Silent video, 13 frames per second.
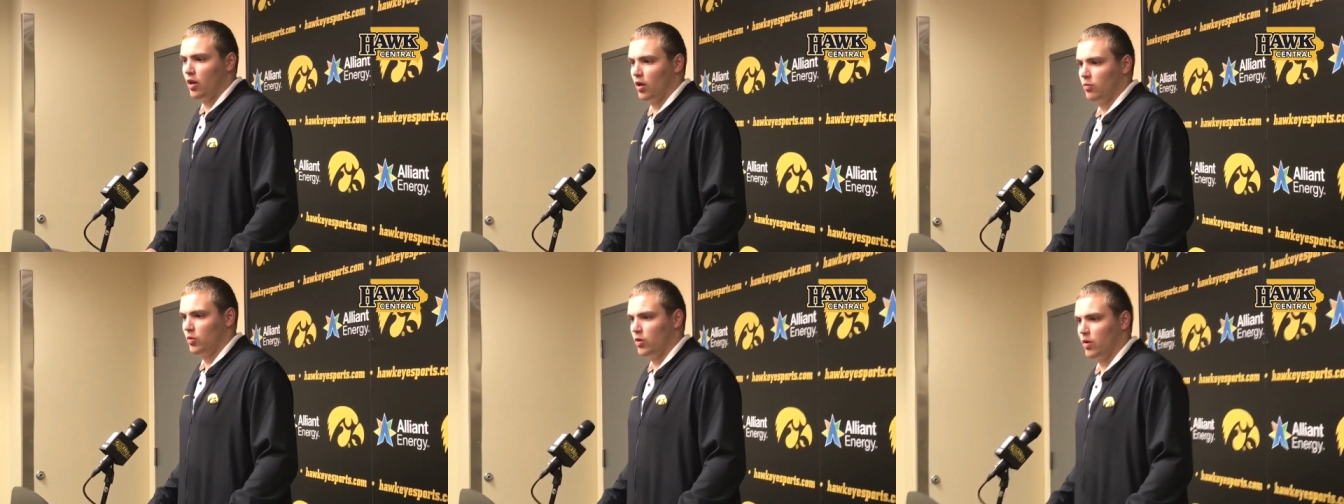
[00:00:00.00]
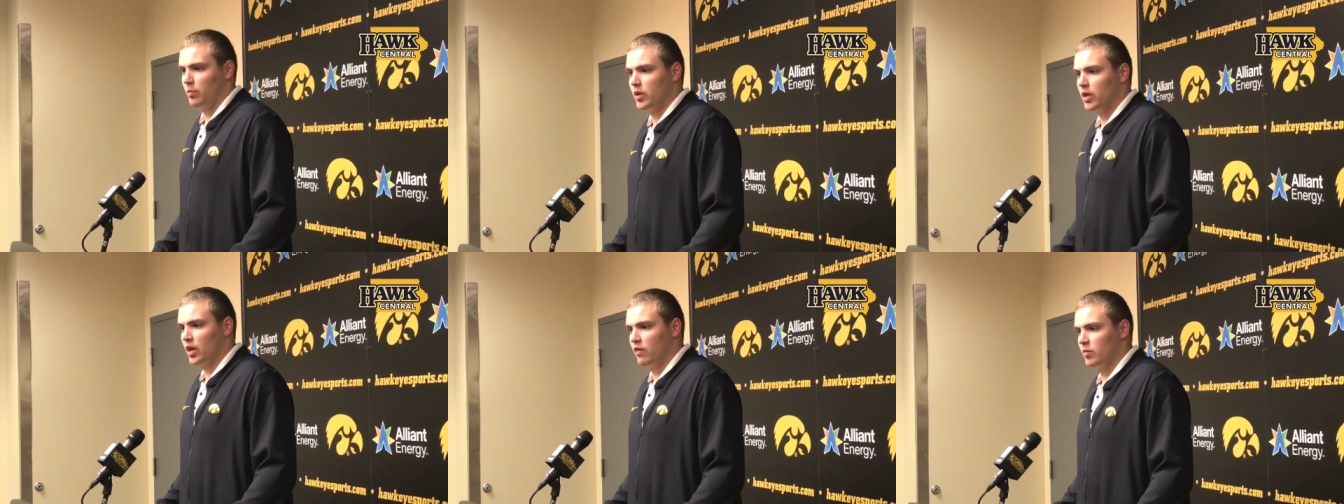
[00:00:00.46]
Um, you know, I'm
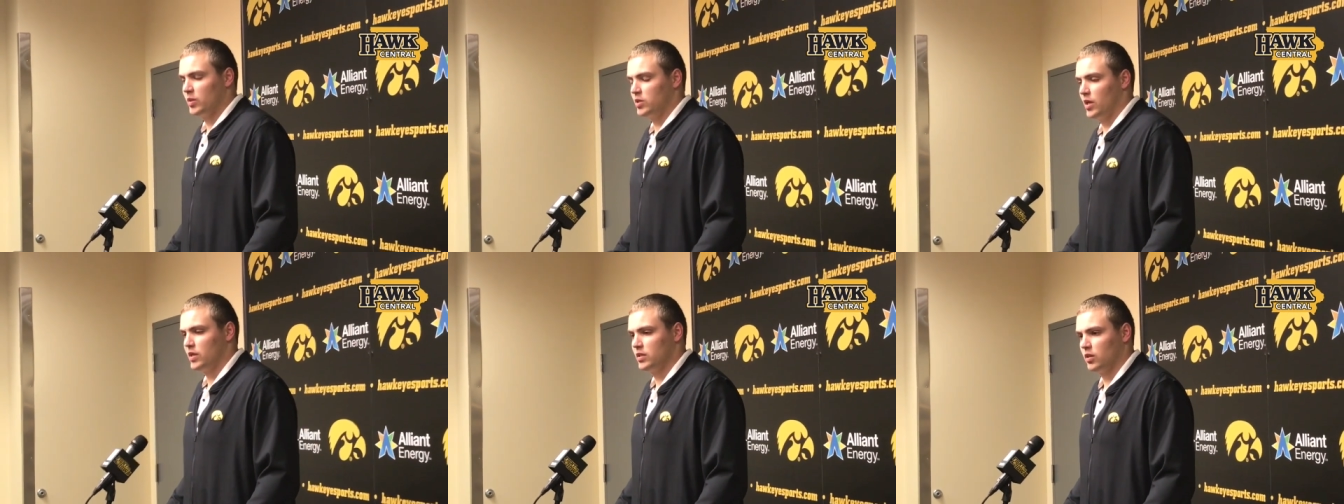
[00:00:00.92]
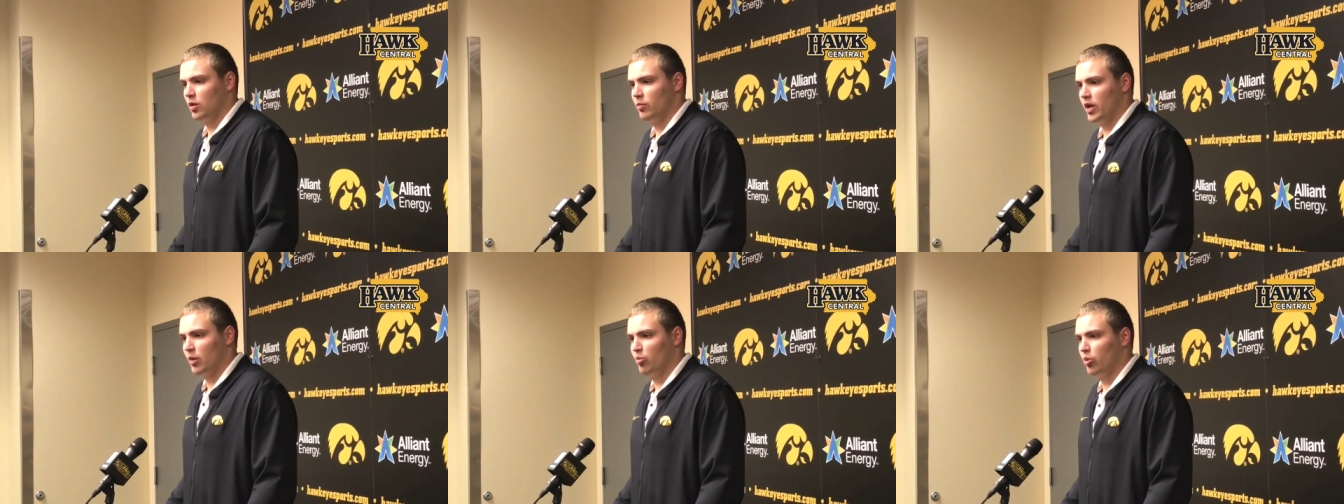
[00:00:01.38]
going to give him a chance to go
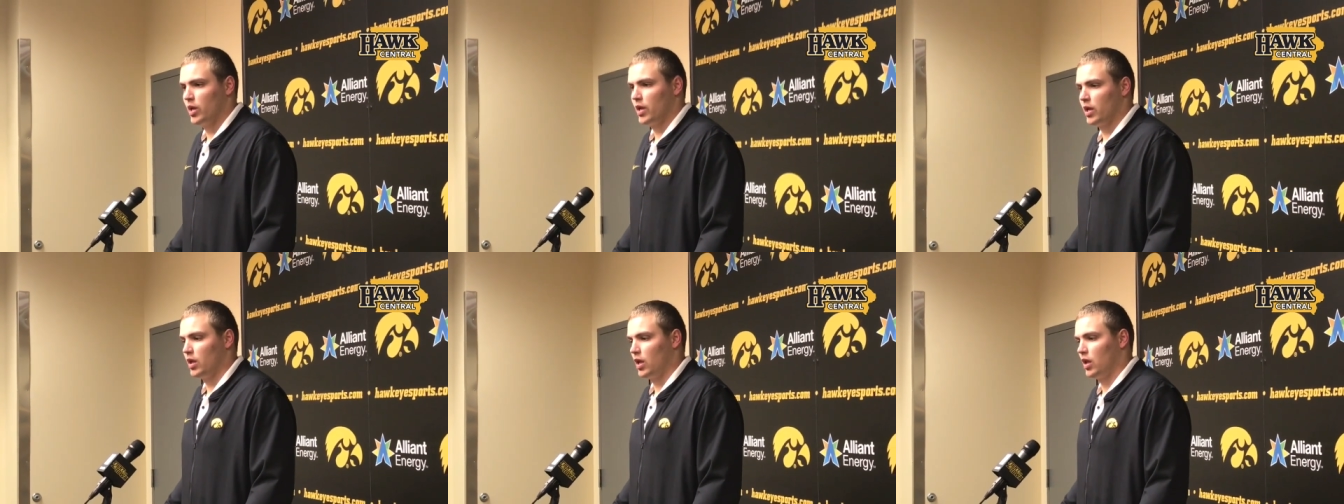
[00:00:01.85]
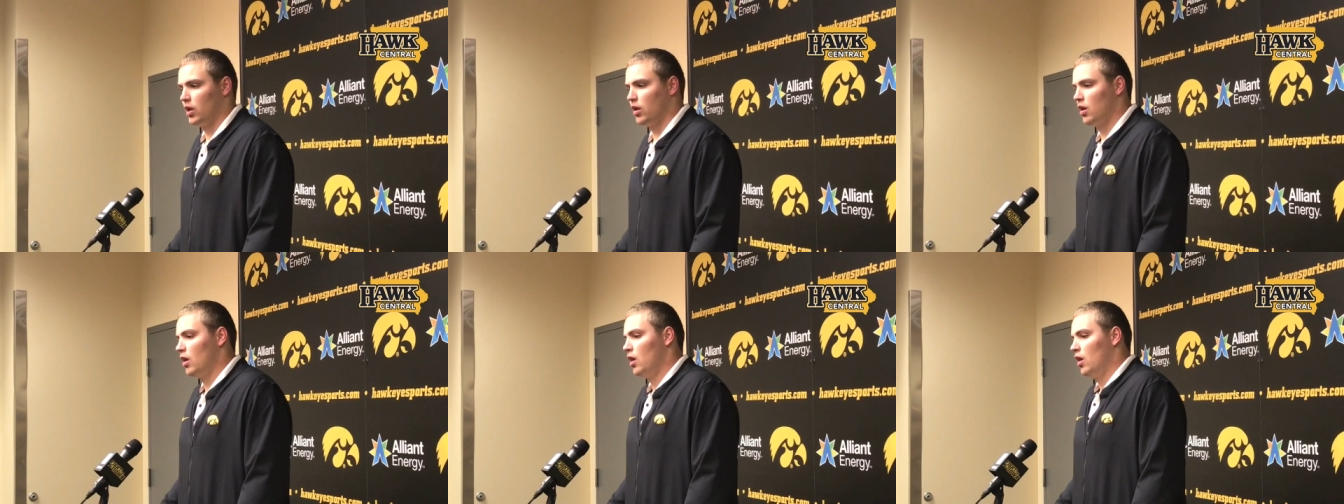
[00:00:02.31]
make a play, and,
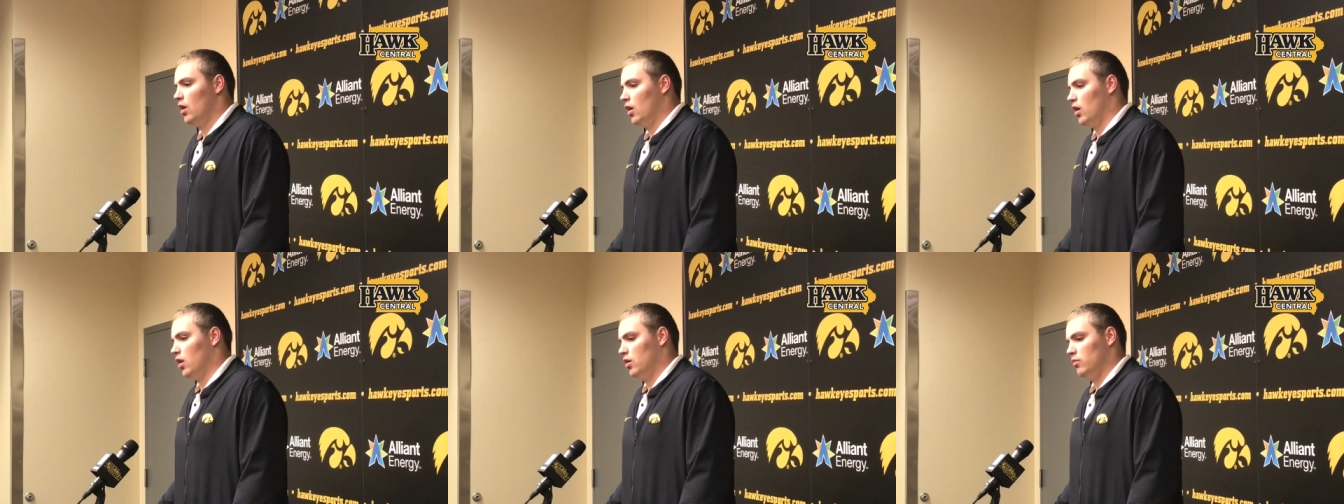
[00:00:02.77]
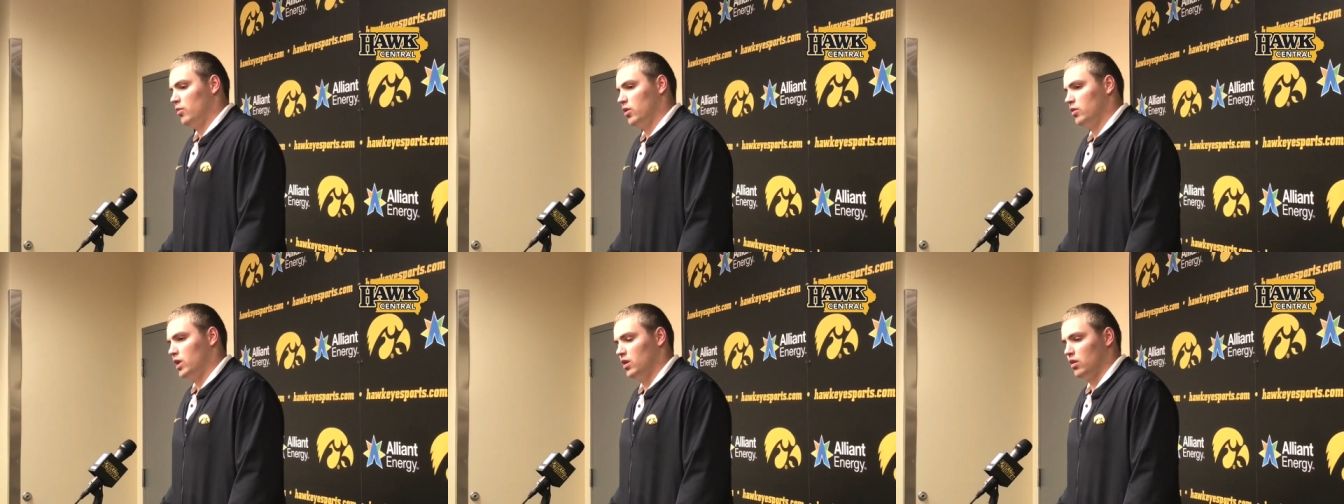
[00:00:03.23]
and um,
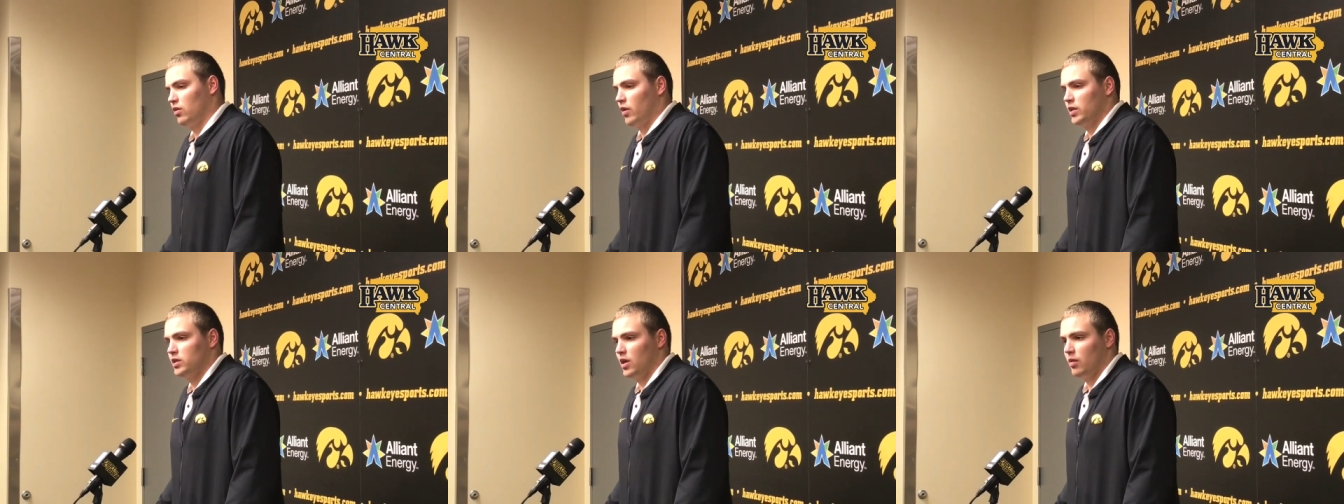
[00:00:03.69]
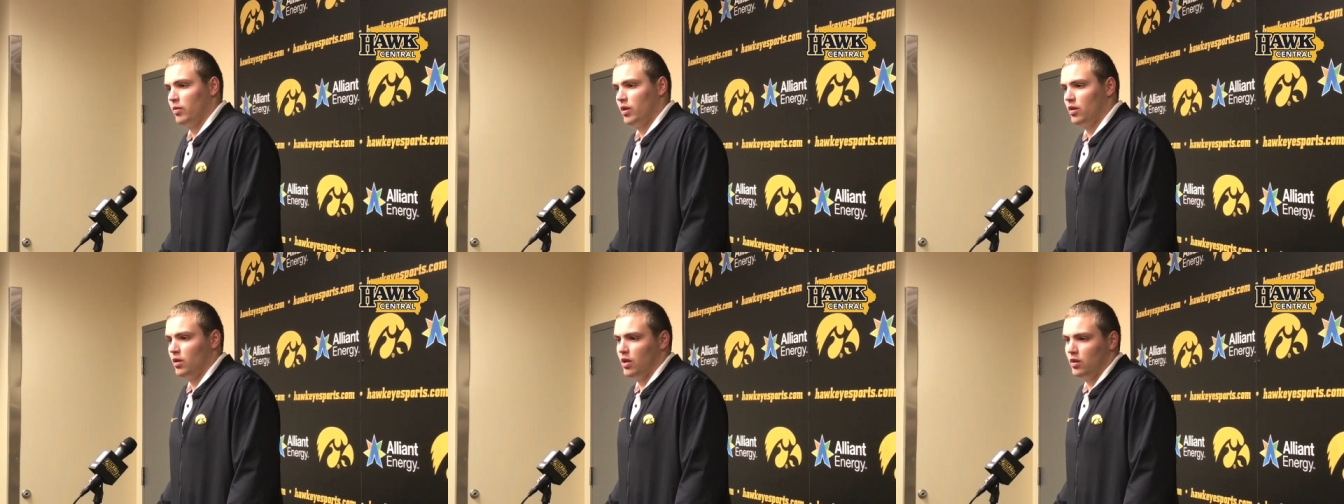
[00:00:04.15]
you know, he did a great job.
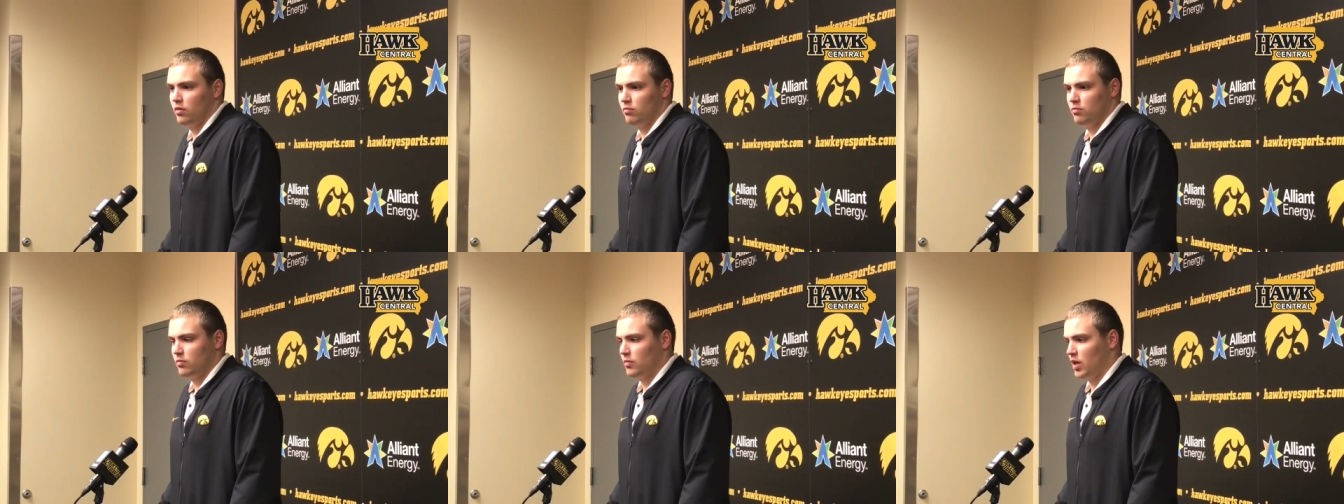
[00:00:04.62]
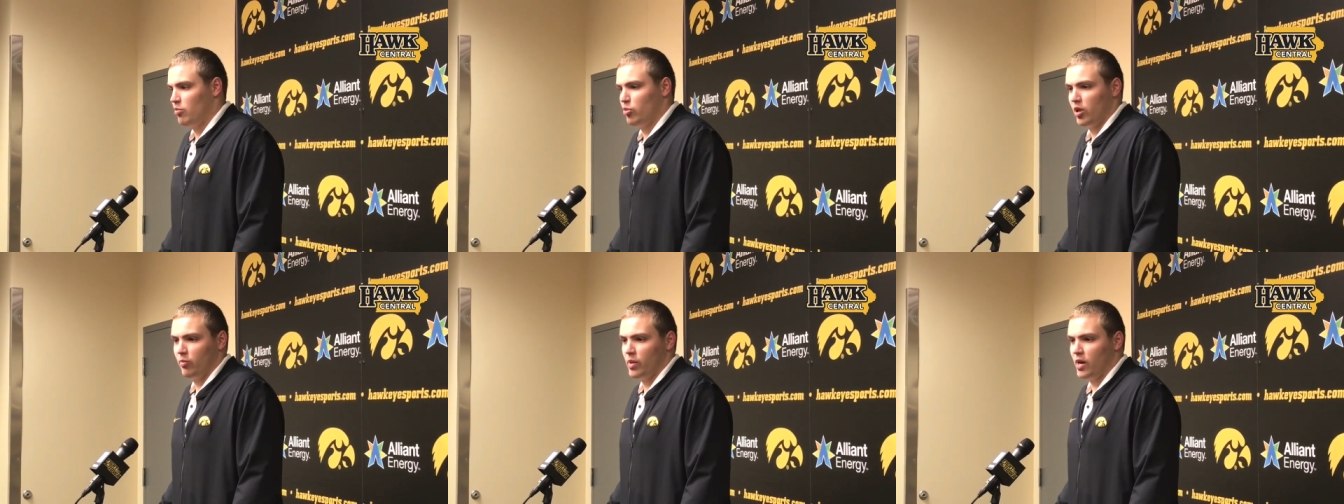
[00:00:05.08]
He he he
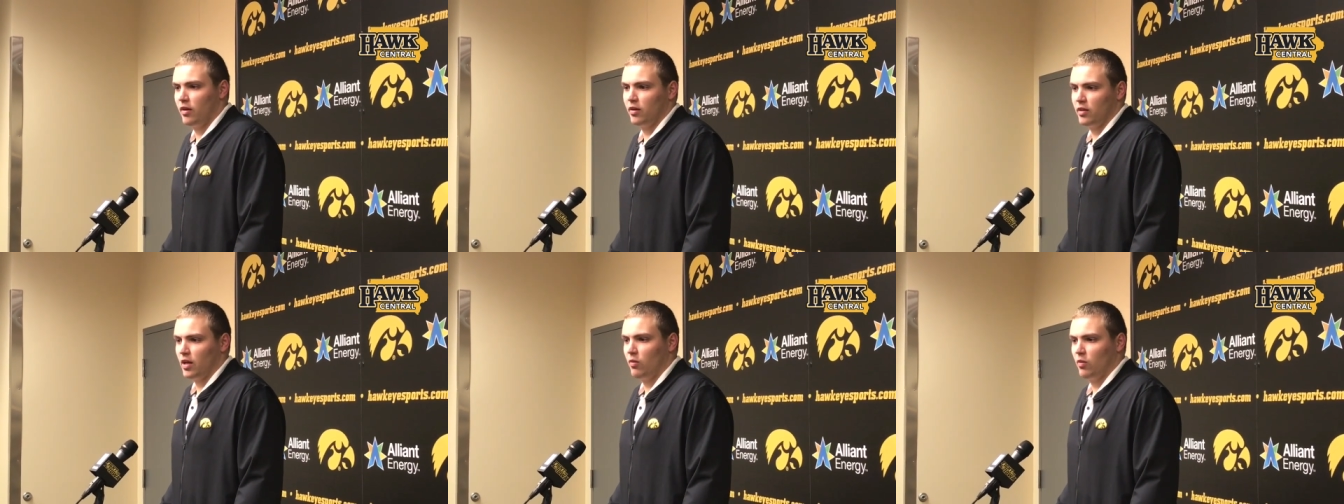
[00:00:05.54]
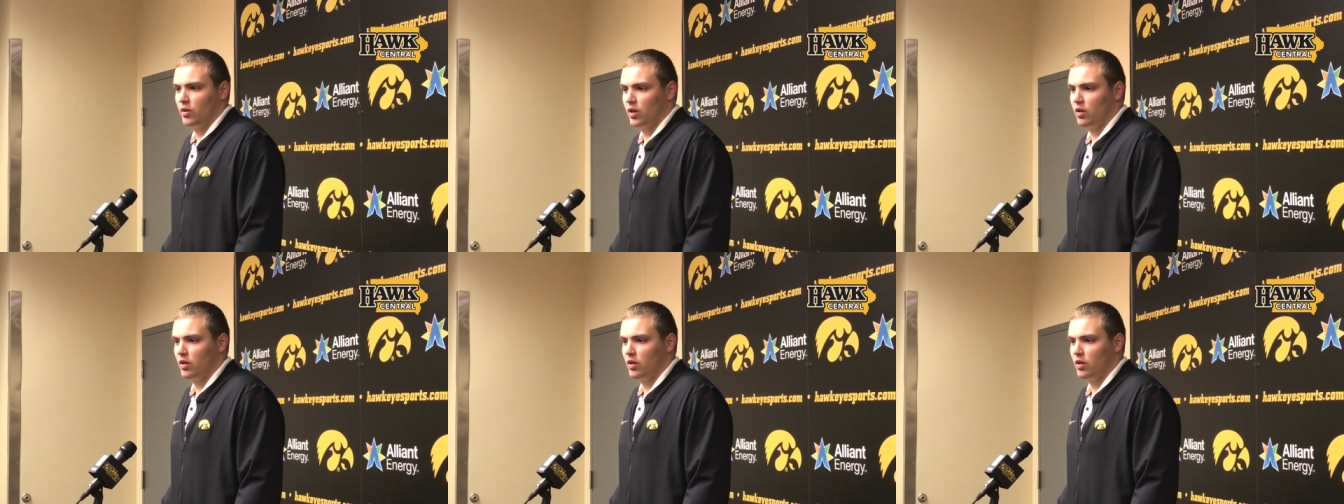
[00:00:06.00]
bailed me out on that one.